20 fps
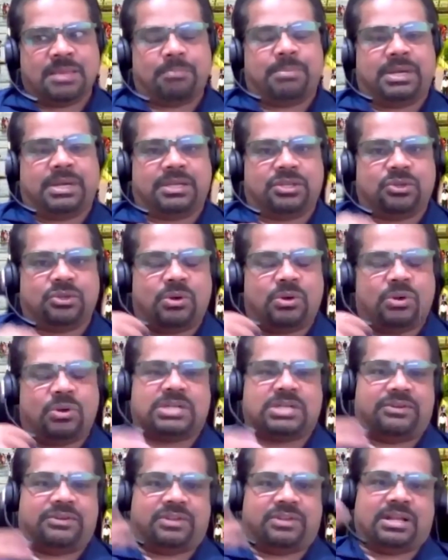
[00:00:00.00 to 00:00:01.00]
but you also
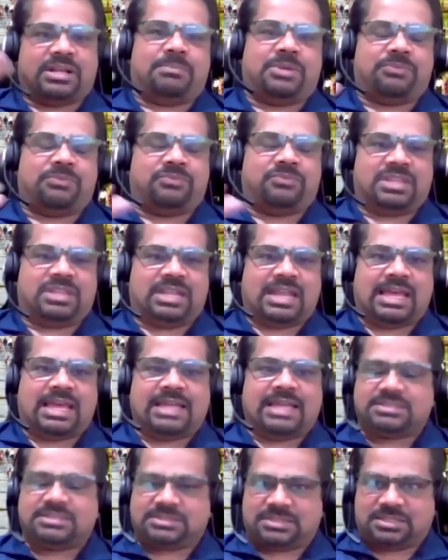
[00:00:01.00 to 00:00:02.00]
have to come up with an
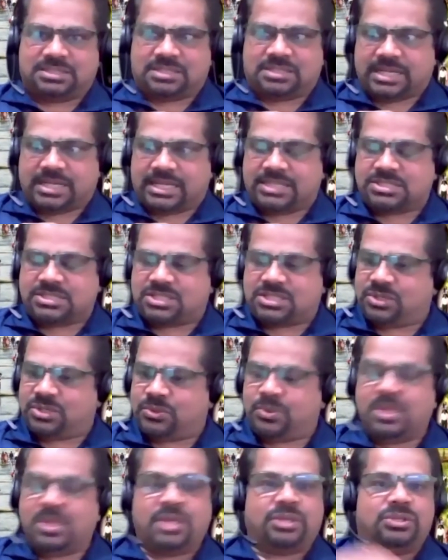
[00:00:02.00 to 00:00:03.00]
answer as
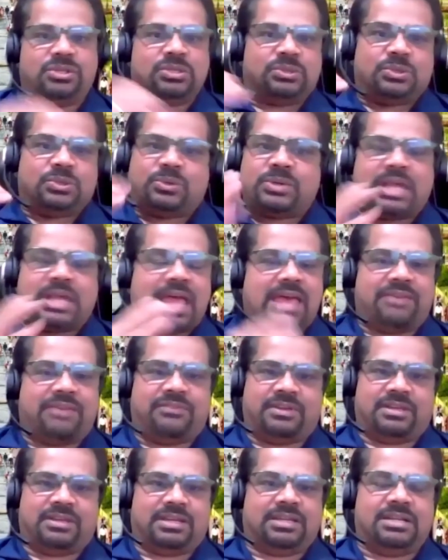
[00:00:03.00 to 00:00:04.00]
to you don't have
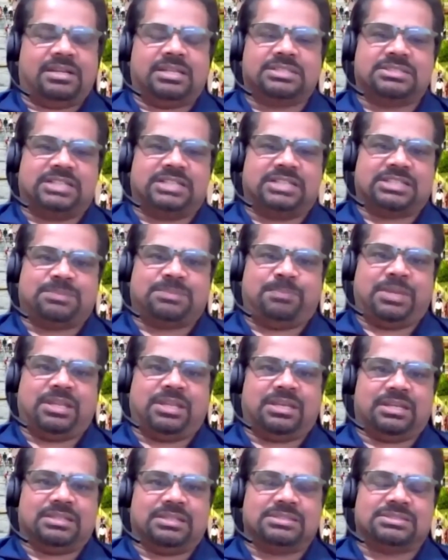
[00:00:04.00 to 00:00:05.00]
industry
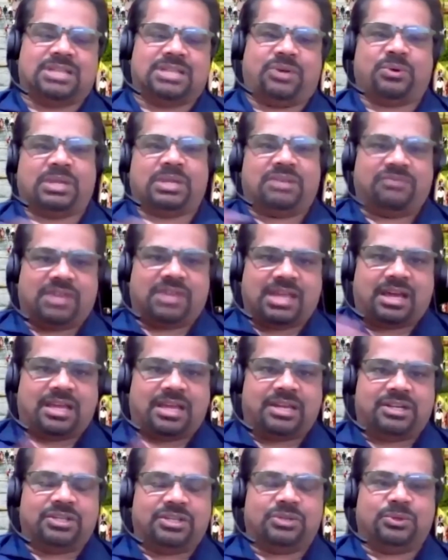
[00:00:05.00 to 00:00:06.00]
experience. How can we
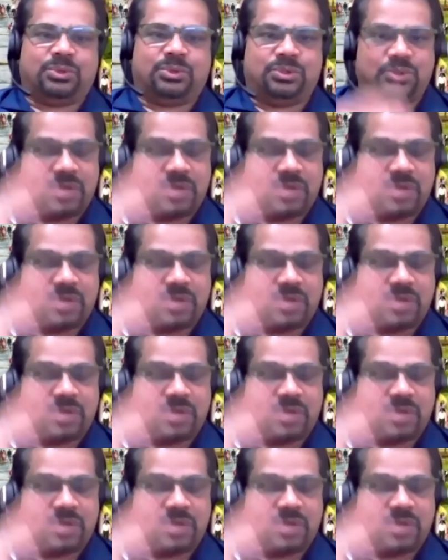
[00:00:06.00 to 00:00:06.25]
hire you?